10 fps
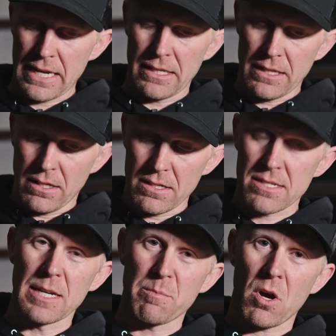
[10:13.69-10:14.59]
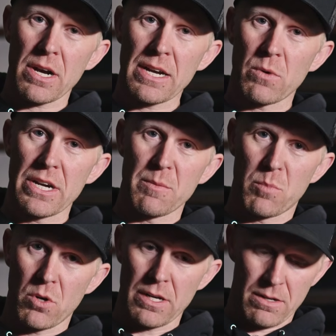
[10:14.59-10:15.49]
a little slip pocket where you can
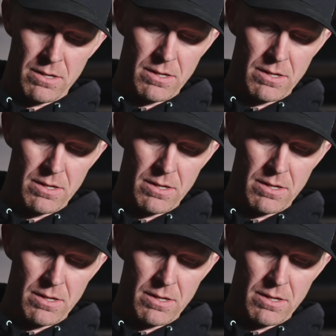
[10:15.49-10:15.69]
put